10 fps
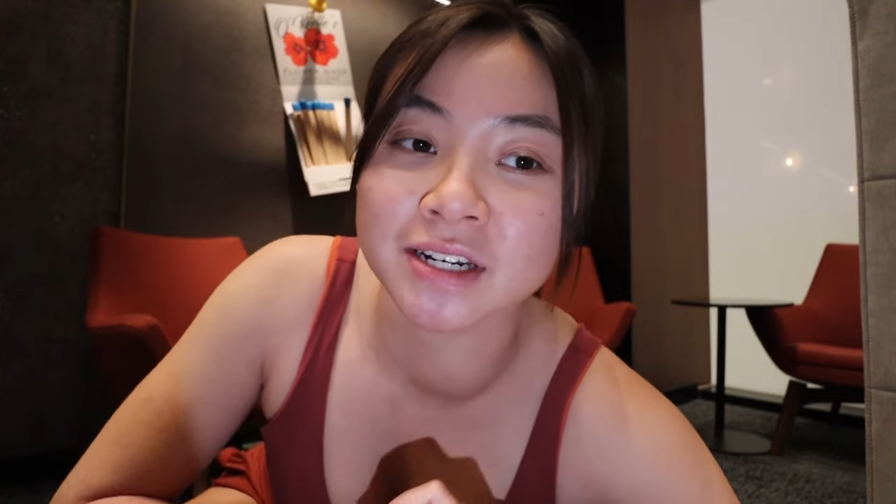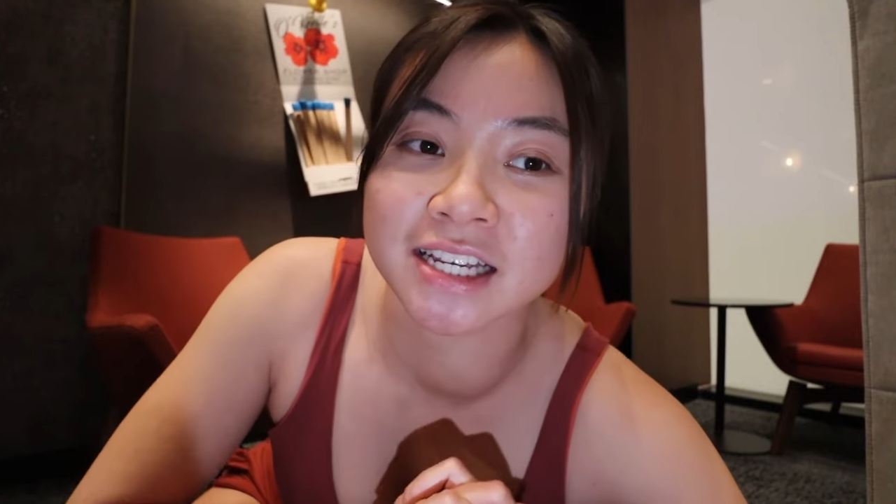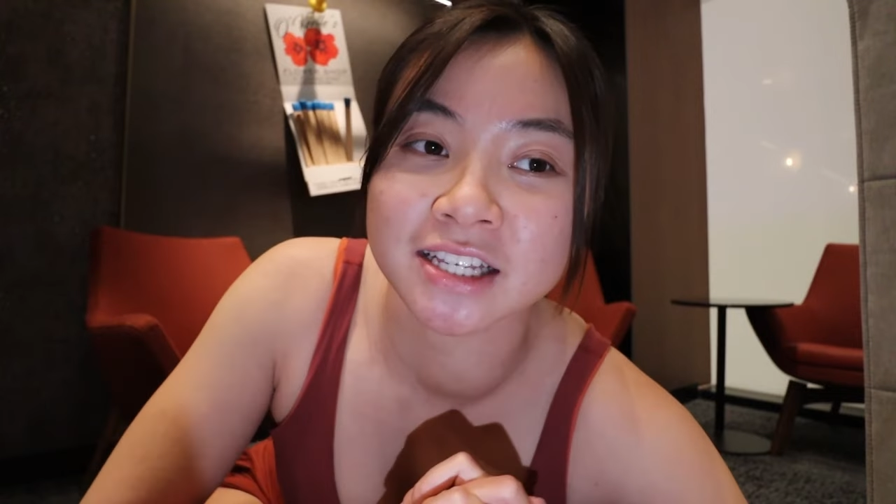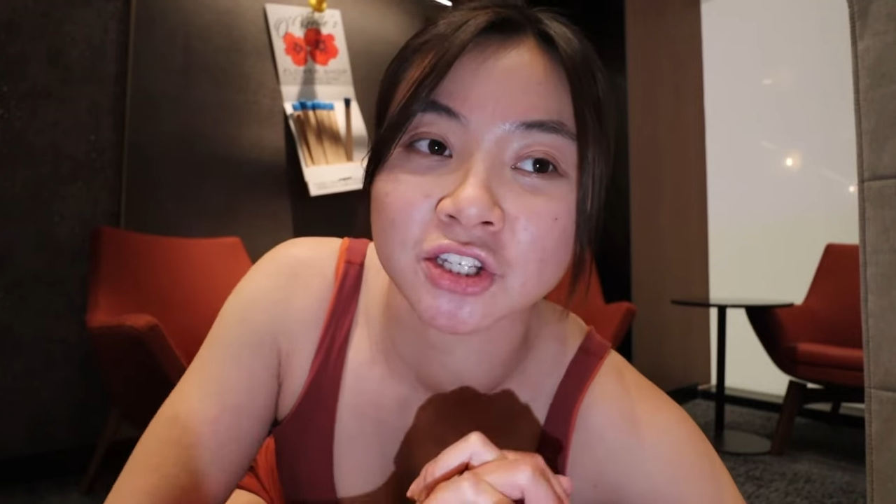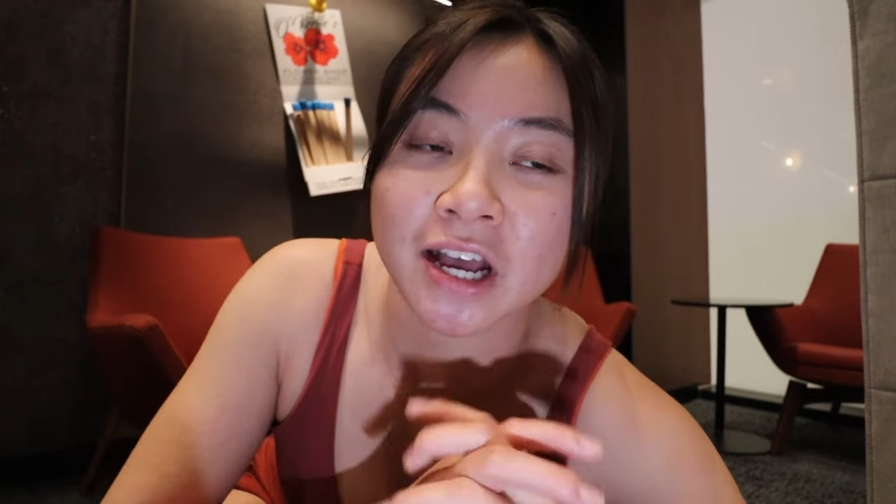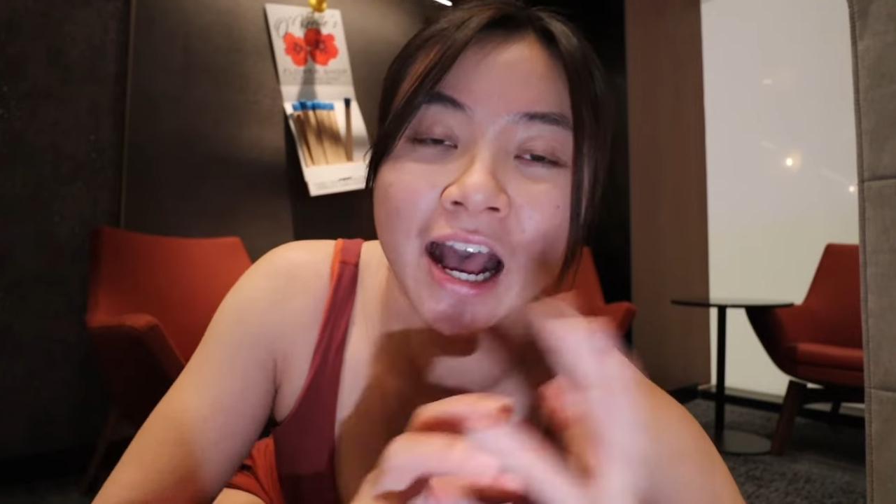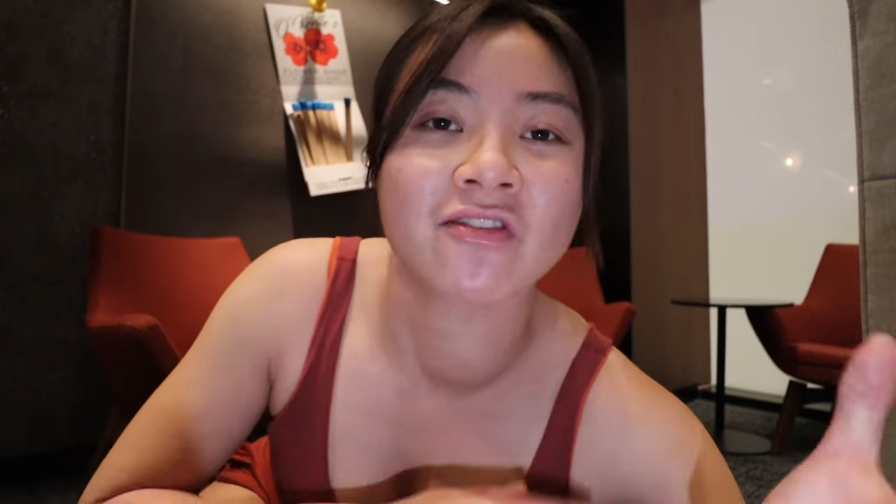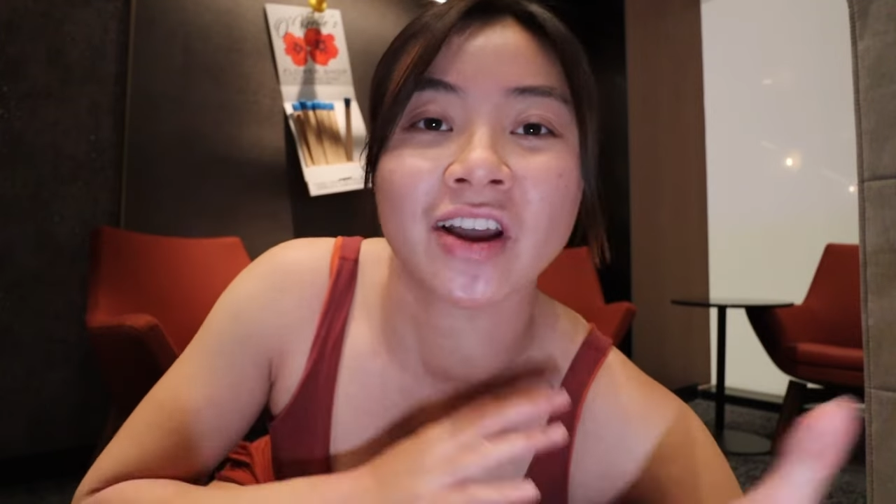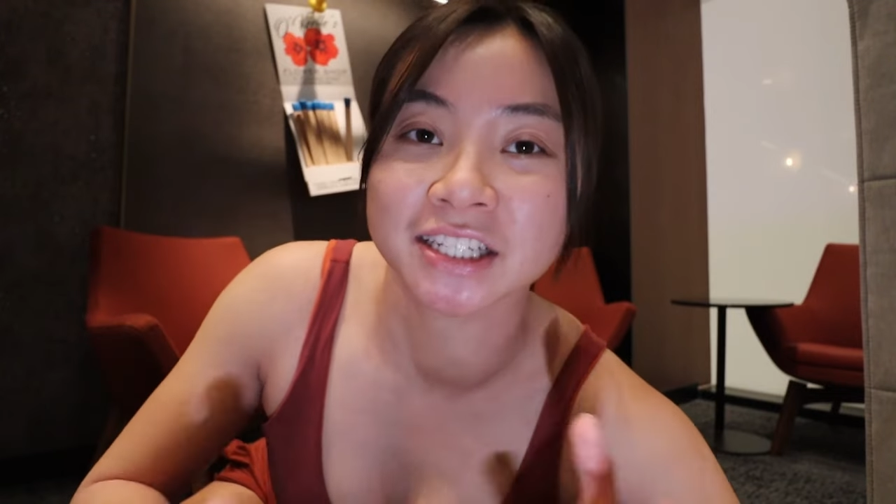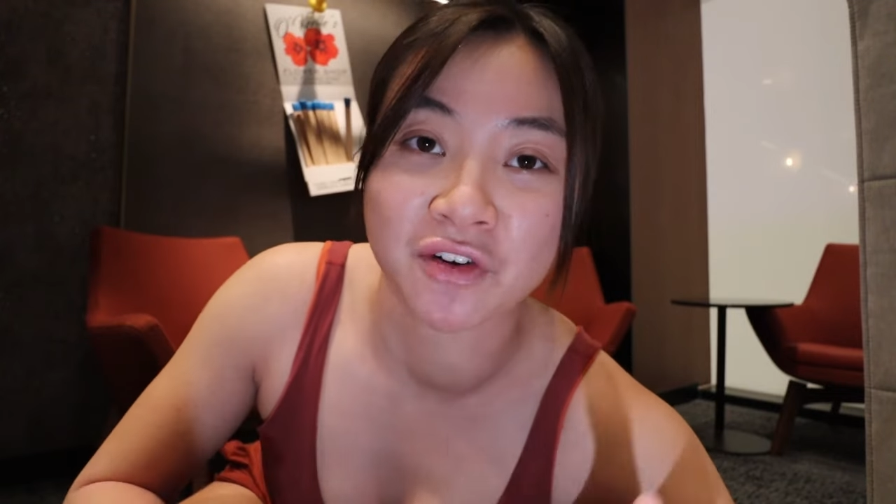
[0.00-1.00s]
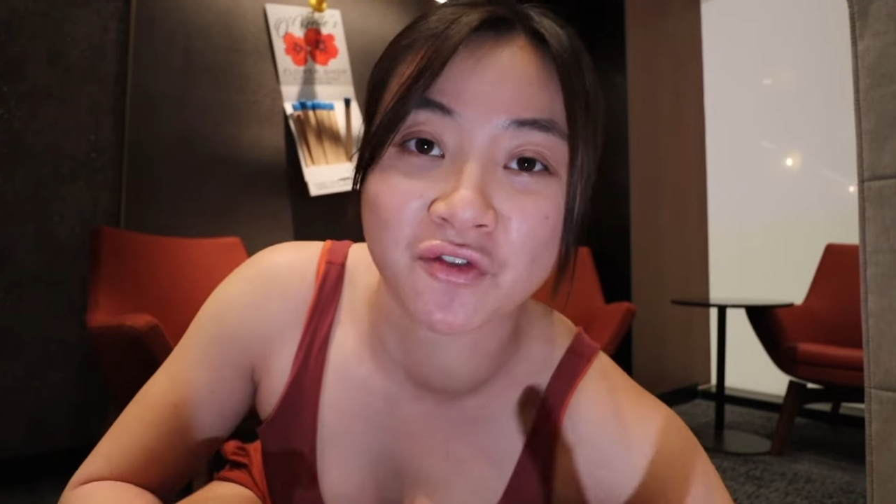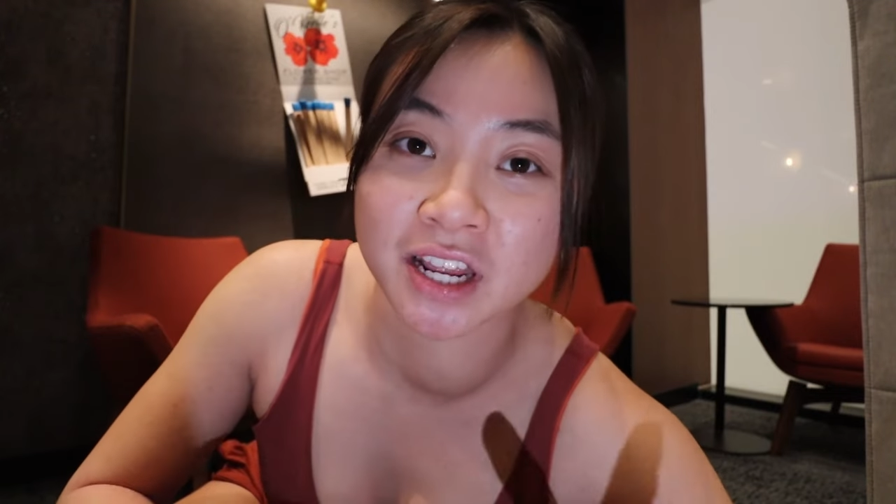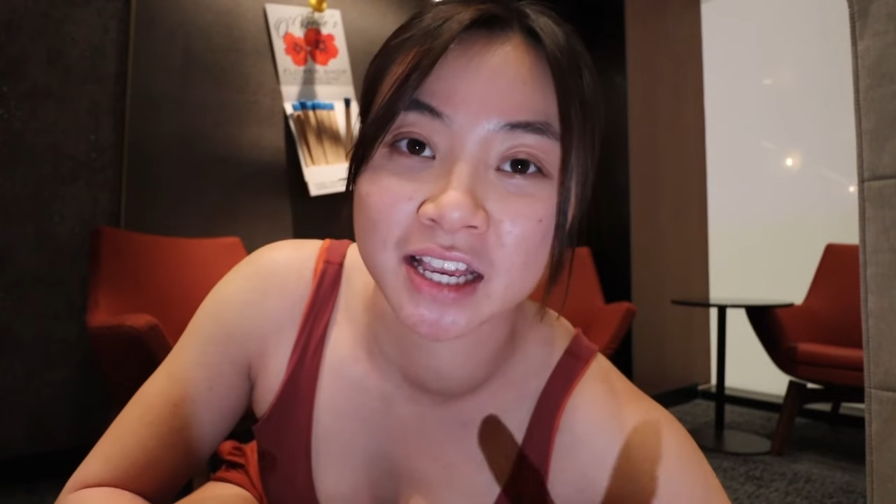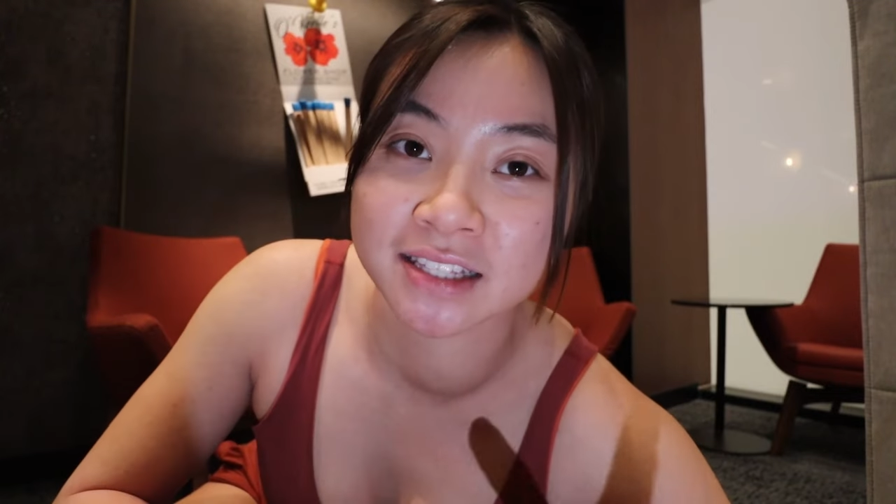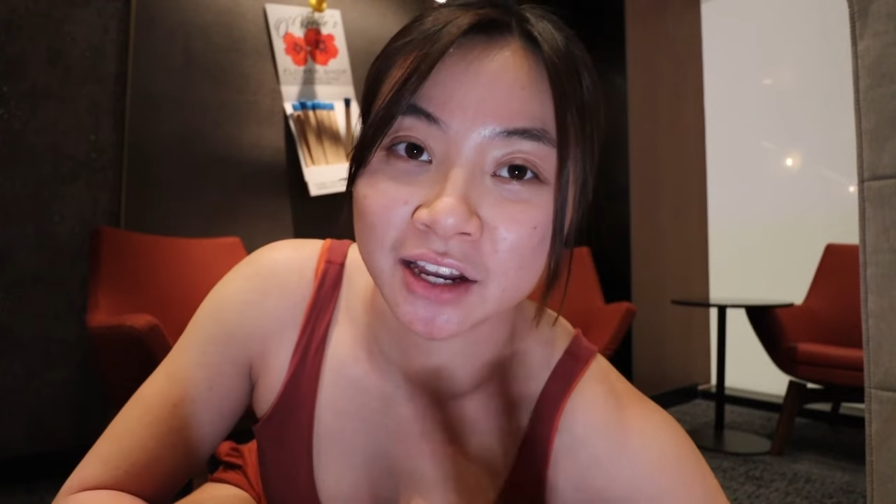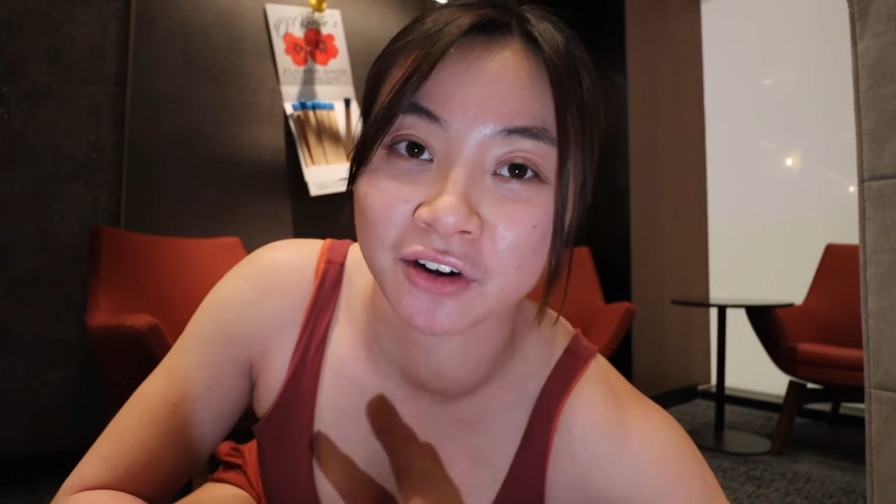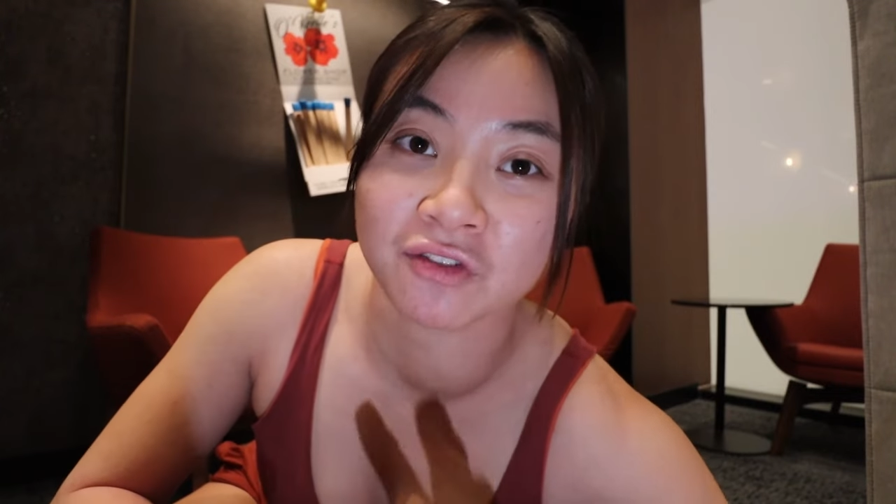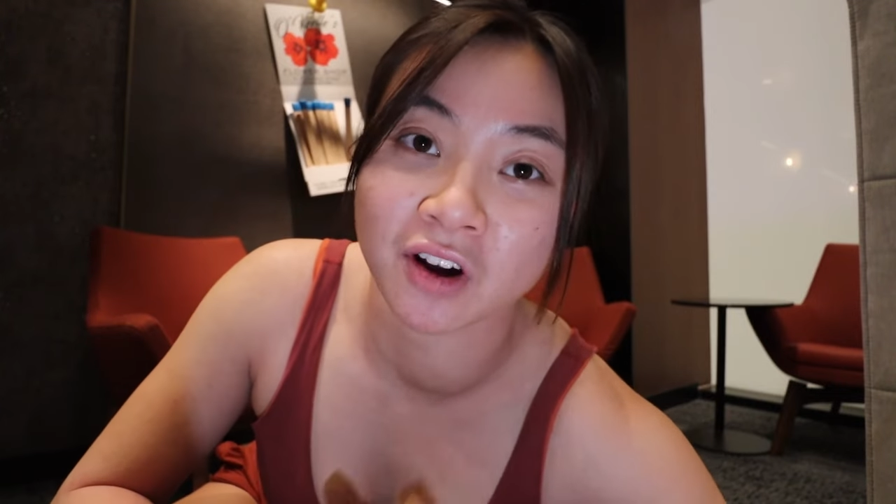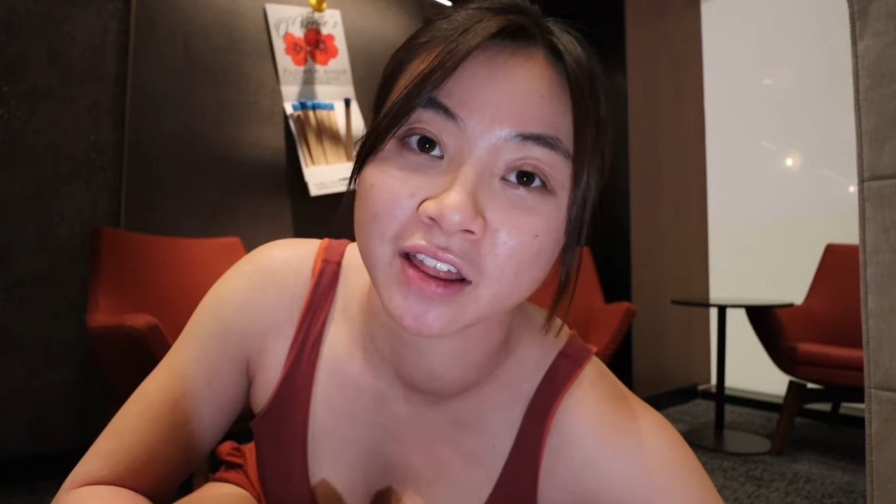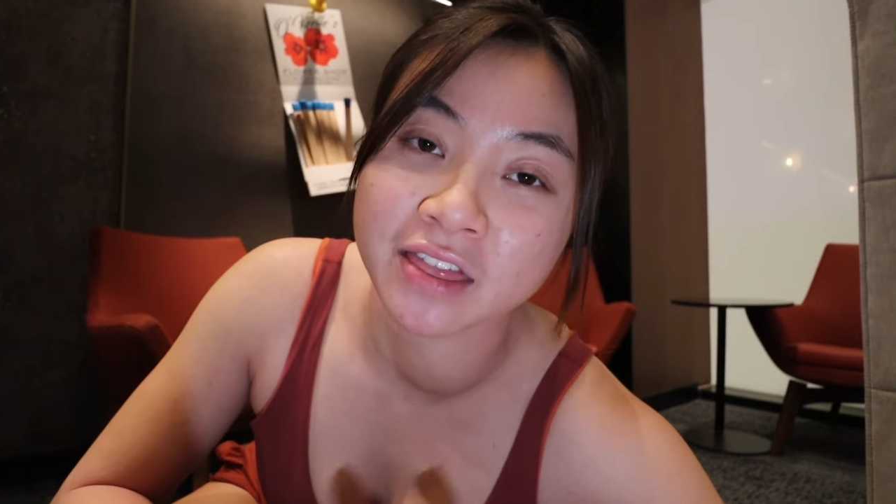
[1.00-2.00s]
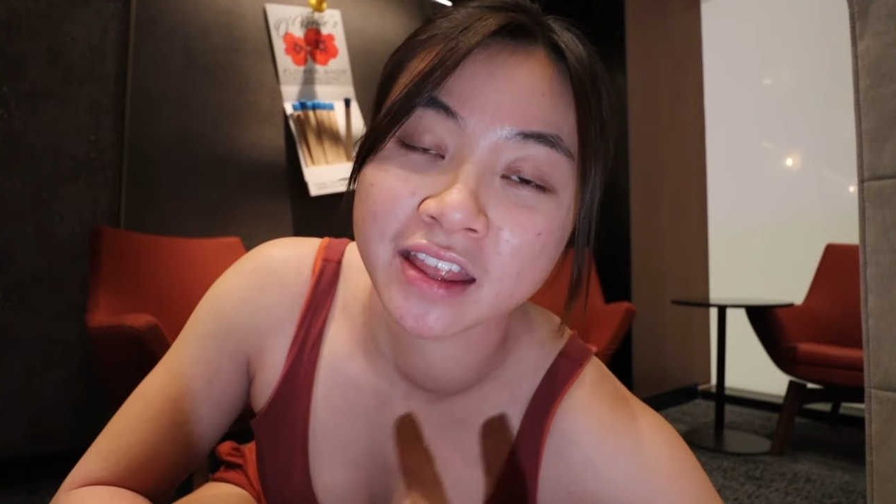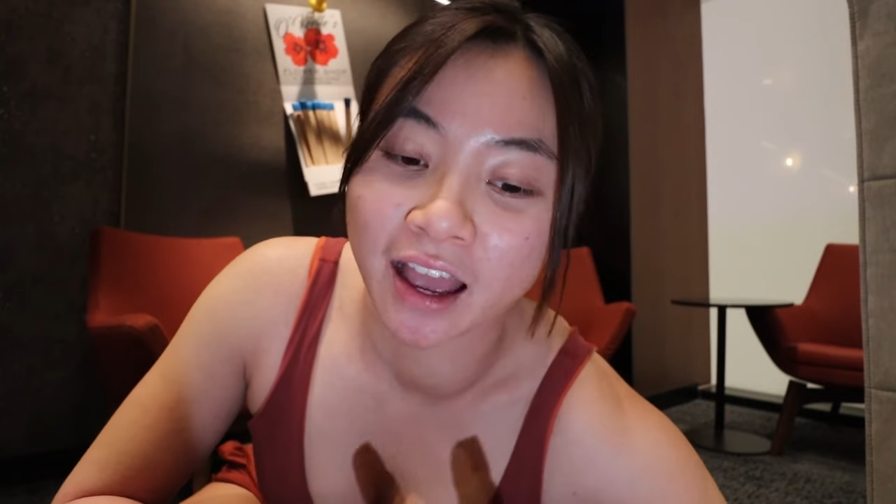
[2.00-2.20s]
is to have activities that are fun.